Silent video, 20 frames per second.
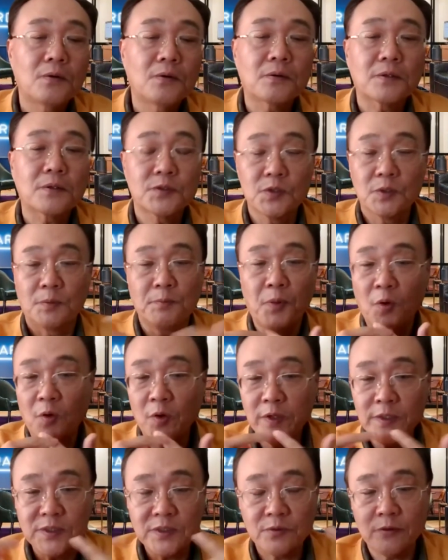or so
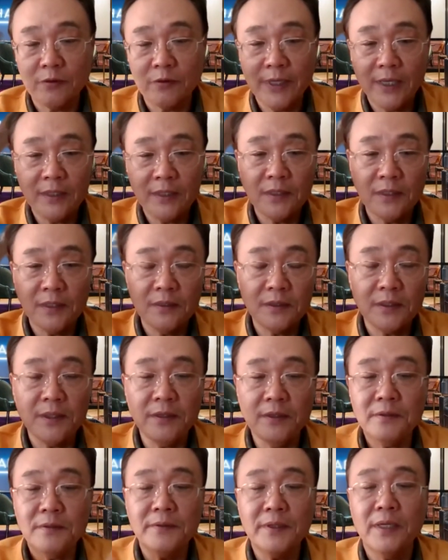voice related
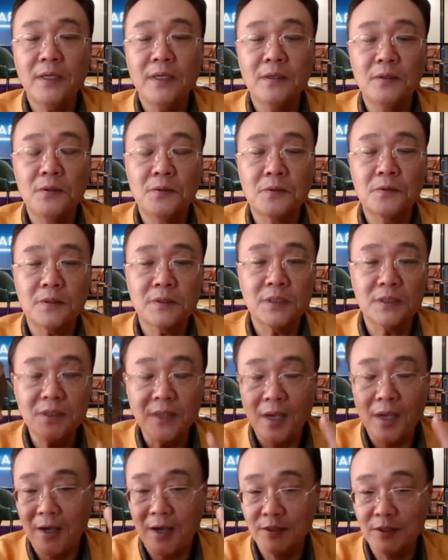hearing or the
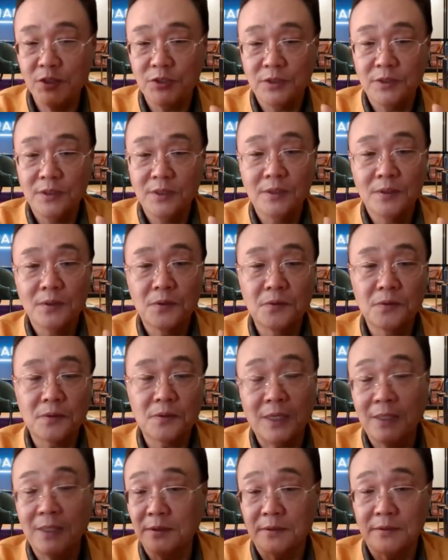touch
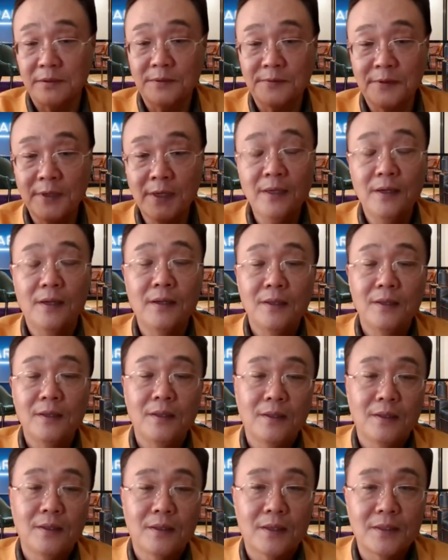or other, right?
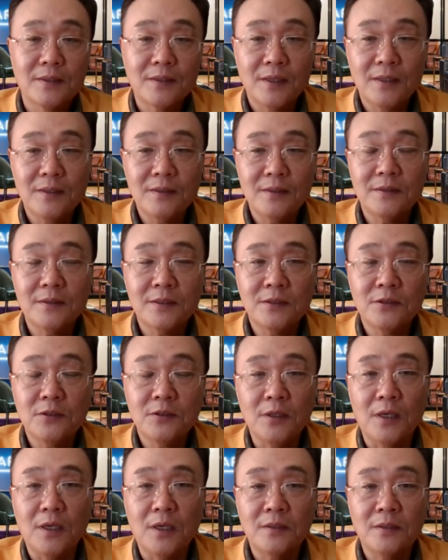And then and
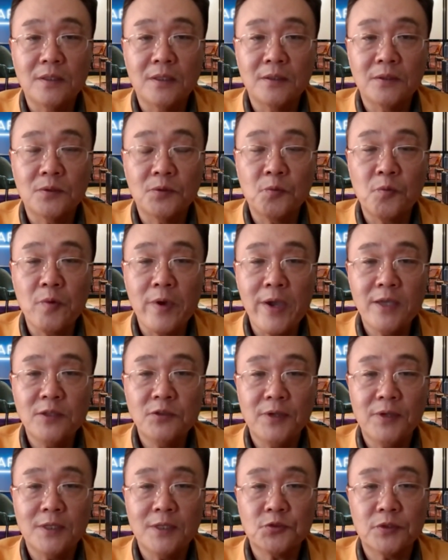then yeah, and then
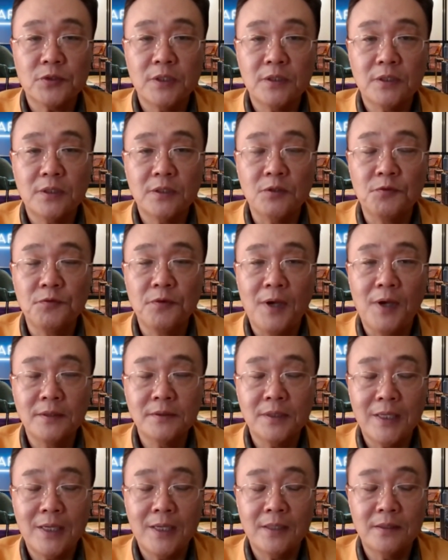way to actually that you
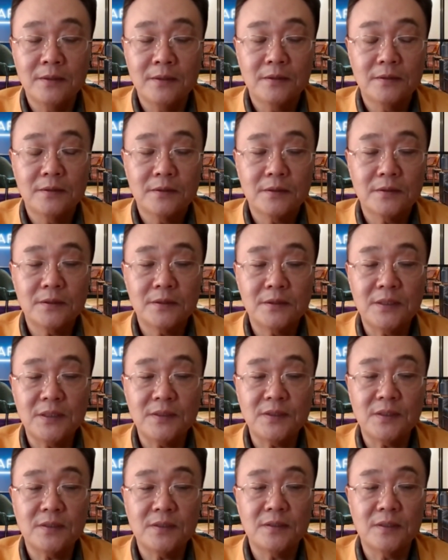found that
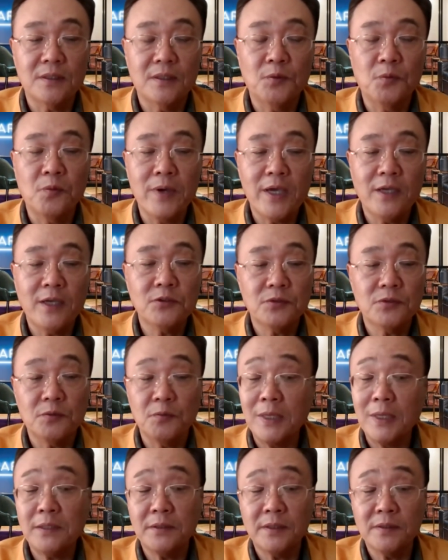this is the way to
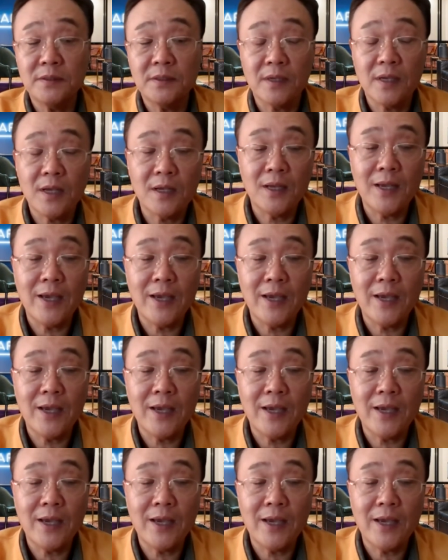whether it's a